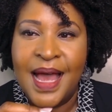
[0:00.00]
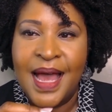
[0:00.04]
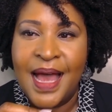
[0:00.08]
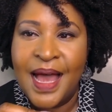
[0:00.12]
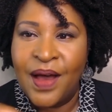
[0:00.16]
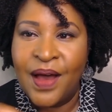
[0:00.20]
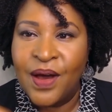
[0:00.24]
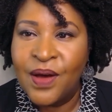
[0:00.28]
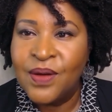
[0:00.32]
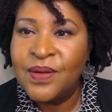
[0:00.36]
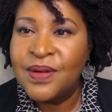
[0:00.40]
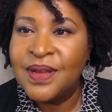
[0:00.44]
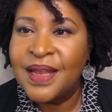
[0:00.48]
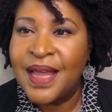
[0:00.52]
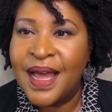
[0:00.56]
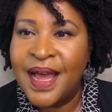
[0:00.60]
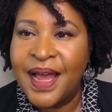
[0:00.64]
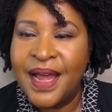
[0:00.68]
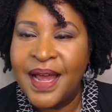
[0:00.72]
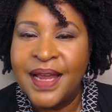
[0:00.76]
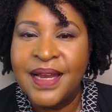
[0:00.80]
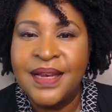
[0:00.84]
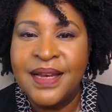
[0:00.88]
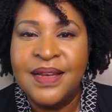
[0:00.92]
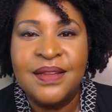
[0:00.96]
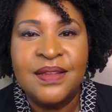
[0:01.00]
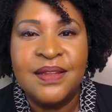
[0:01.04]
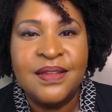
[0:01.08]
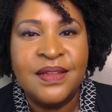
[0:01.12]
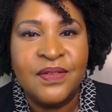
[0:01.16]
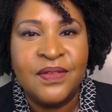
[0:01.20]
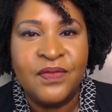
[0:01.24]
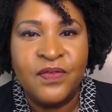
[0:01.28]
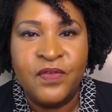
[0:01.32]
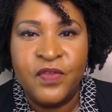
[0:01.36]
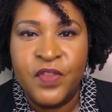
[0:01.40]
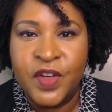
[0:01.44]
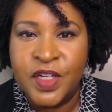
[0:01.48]
outline the
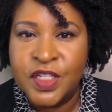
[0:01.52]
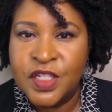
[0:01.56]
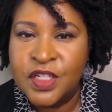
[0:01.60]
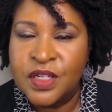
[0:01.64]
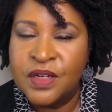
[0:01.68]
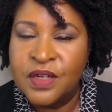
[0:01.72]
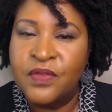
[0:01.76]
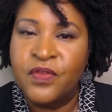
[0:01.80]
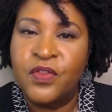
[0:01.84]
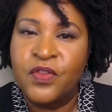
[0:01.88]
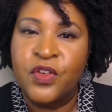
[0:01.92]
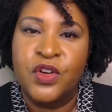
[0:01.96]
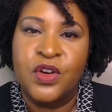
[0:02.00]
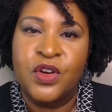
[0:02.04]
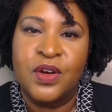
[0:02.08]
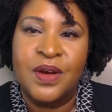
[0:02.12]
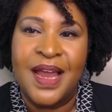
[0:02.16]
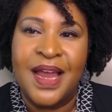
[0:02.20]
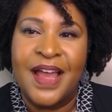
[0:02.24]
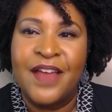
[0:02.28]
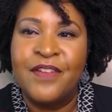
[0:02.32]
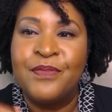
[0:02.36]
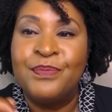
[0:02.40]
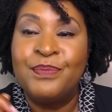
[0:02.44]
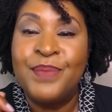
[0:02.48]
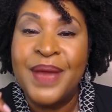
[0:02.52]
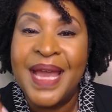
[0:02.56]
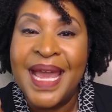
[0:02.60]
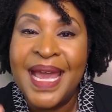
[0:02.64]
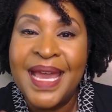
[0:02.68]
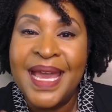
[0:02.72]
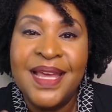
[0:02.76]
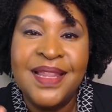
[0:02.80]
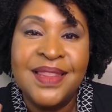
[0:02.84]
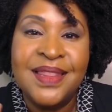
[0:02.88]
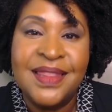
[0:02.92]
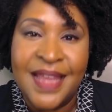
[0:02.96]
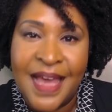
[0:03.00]
vision for your life,
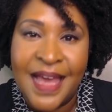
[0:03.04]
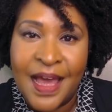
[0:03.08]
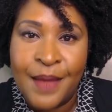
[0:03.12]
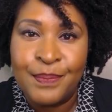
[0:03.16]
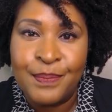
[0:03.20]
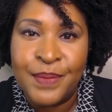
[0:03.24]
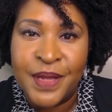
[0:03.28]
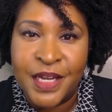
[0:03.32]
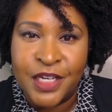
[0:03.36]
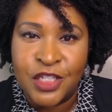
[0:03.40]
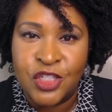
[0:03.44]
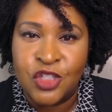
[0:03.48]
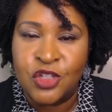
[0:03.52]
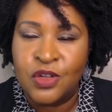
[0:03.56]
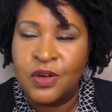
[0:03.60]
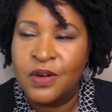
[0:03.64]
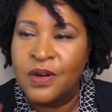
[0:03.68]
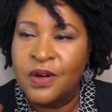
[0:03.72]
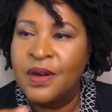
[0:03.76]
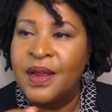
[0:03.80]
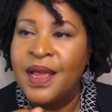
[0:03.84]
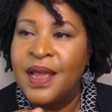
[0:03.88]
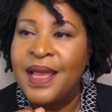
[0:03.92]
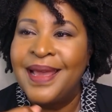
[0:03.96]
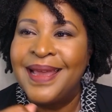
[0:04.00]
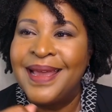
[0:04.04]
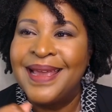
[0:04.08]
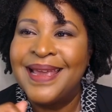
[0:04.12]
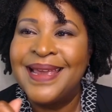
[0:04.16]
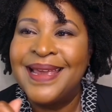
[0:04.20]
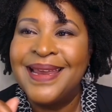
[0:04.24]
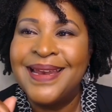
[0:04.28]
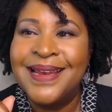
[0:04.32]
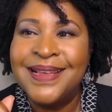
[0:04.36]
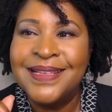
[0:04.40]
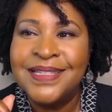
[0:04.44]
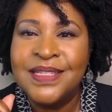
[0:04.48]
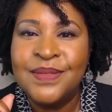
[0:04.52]
paint that picture
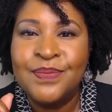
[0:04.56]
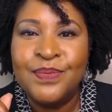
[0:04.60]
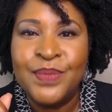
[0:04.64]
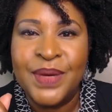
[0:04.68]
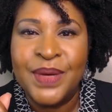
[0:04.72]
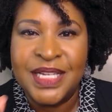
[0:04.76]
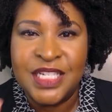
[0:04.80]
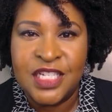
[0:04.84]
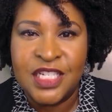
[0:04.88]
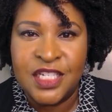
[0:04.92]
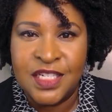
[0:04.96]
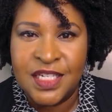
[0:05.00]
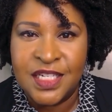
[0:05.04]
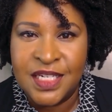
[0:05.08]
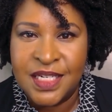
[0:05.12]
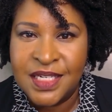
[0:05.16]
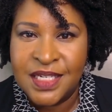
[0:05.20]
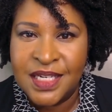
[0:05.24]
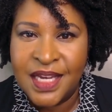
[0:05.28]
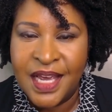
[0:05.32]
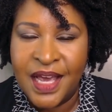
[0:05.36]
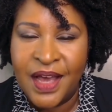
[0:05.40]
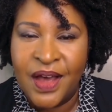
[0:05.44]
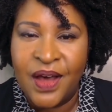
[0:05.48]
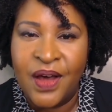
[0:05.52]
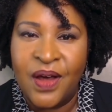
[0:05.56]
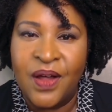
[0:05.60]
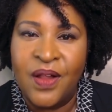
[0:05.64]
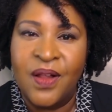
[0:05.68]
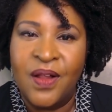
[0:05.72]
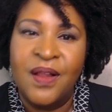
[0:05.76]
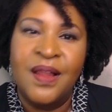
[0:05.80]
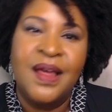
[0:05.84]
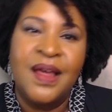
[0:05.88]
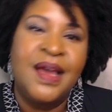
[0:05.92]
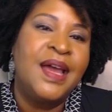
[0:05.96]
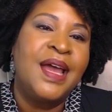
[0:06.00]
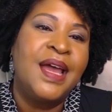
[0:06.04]
in as much
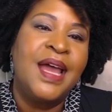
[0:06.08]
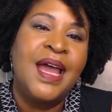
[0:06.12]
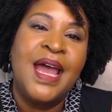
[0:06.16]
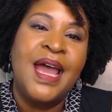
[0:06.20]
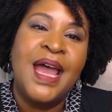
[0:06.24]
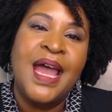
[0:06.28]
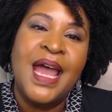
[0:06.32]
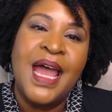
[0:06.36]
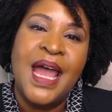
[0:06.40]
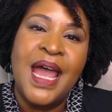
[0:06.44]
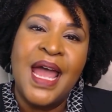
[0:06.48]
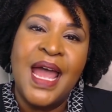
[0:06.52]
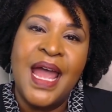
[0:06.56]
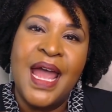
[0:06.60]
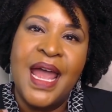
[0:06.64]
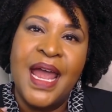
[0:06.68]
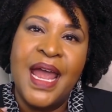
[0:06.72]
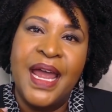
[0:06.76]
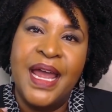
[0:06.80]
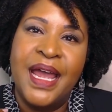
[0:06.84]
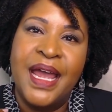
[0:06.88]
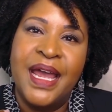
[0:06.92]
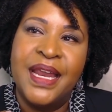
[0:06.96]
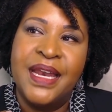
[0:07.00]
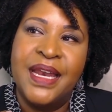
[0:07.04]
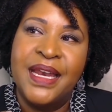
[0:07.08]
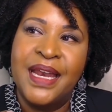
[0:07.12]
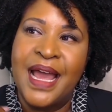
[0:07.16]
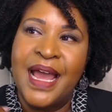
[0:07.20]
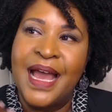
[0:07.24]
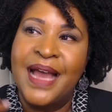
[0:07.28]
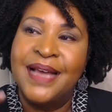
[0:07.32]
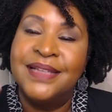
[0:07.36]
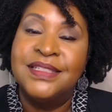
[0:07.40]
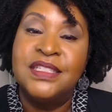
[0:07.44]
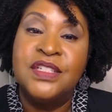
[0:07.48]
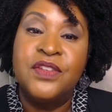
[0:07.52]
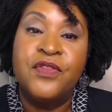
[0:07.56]
detail and
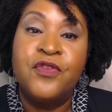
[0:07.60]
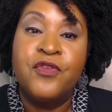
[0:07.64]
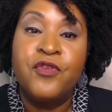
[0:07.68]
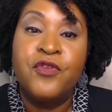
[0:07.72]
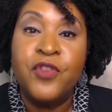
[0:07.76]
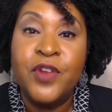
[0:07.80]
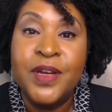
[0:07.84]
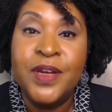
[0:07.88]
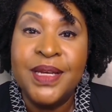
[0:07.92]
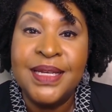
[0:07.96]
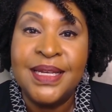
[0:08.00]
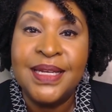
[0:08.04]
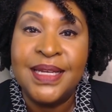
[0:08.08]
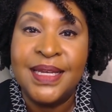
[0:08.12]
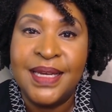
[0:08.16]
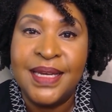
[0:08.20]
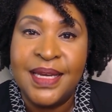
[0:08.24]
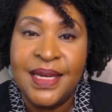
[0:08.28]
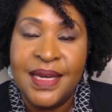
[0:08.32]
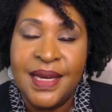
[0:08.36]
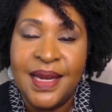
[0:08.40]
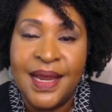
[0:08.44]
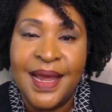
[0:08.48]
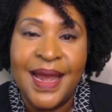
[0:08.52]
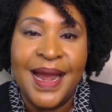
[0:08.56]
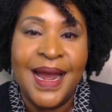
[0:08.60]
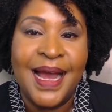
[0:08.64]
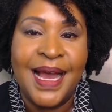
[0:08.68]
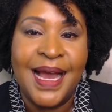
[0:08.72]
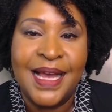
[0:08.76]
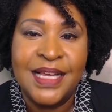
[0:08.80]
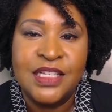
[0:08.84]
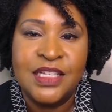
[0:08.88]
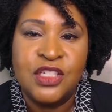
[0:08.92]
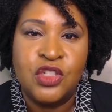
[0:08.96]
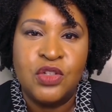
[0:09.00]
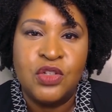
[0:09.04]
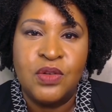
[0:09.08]
as freely
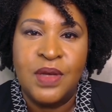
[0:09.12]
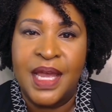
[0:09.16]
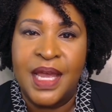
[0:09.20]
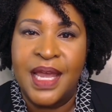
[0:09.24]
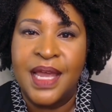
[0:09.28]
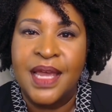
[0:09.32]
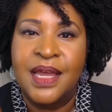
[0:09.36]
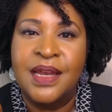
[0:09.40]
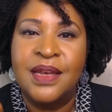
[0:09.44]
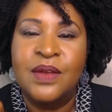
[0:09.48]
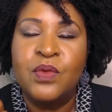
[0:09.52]
as you can.